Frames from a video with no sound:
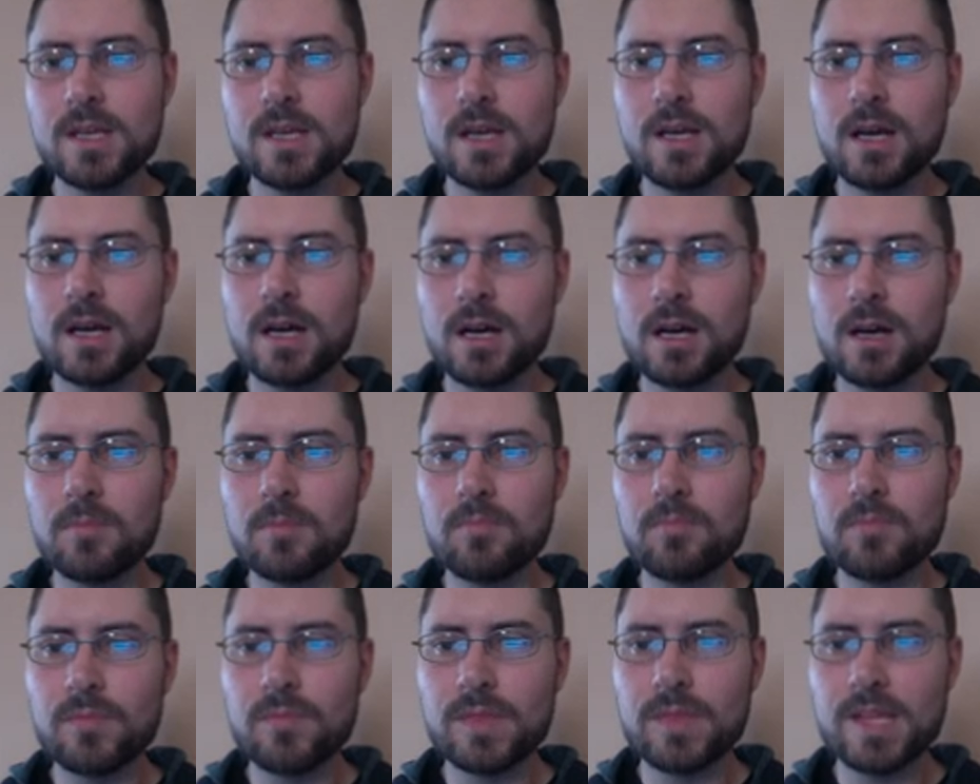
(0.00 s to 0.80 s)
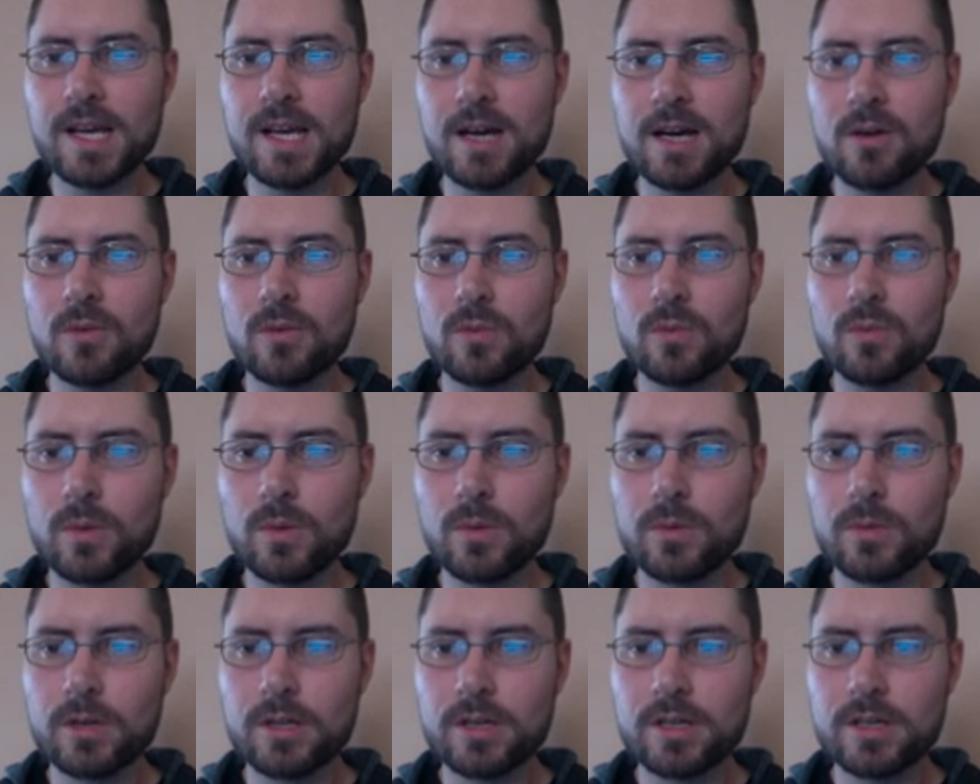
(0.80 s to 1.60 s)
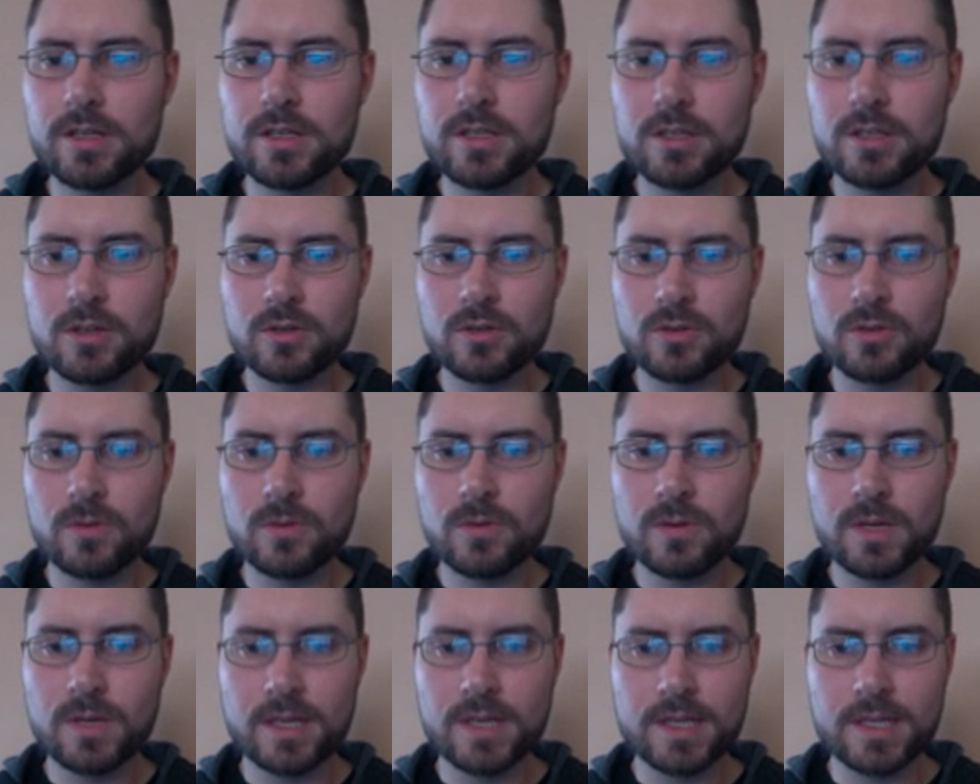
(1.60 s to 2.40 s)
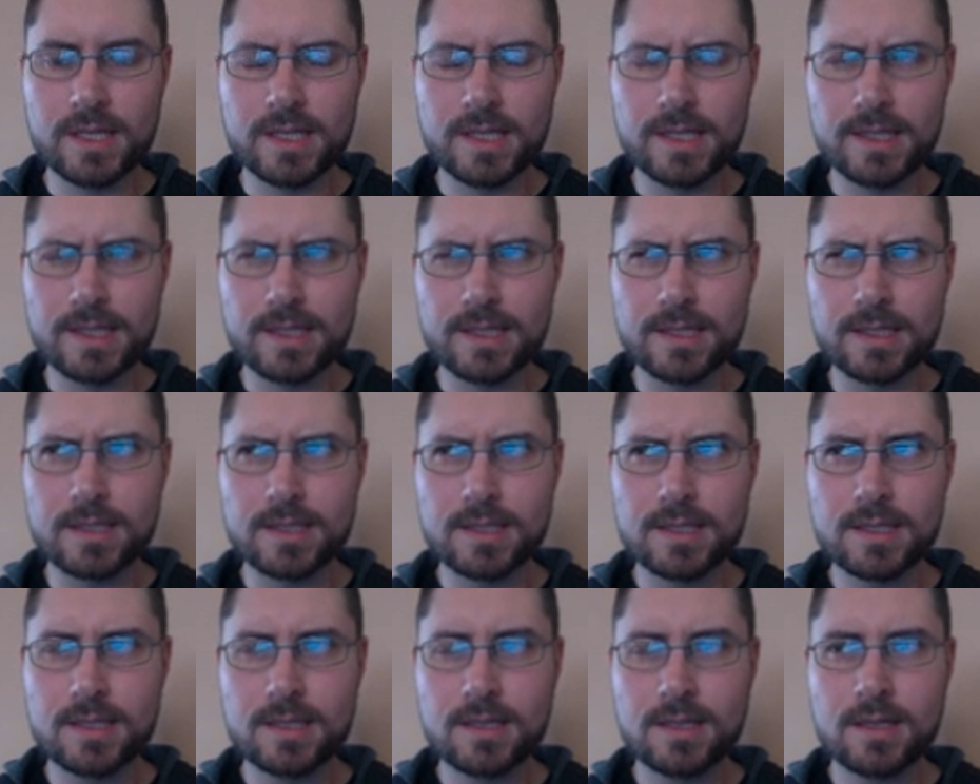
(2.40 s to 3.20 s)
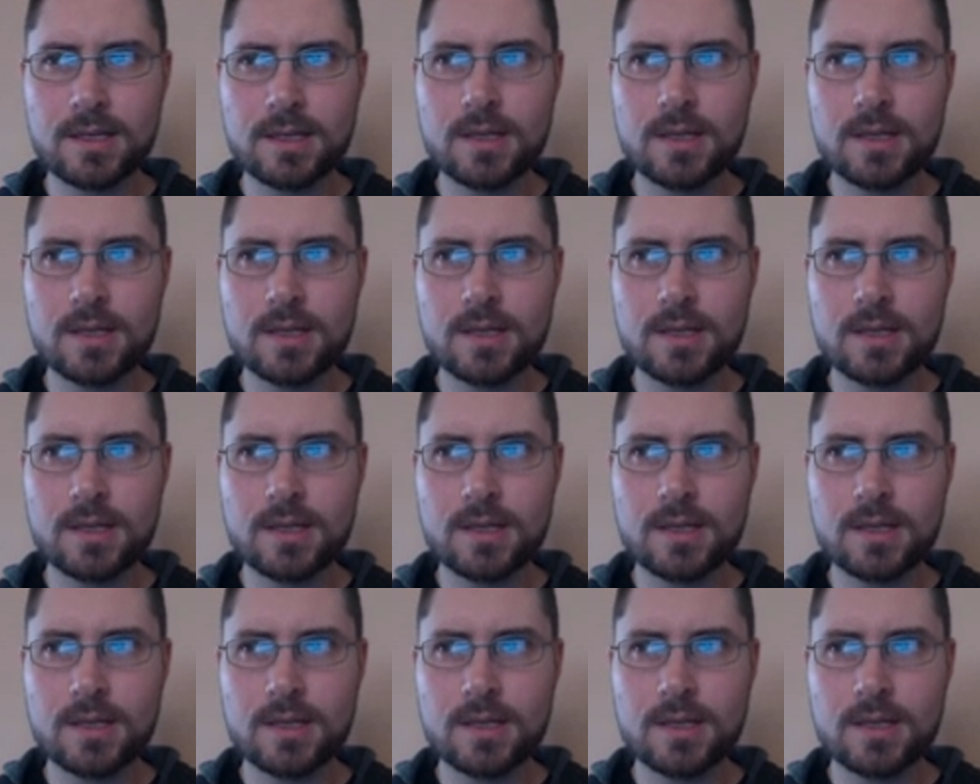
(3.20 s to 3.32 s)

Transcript: Now what we're going to do is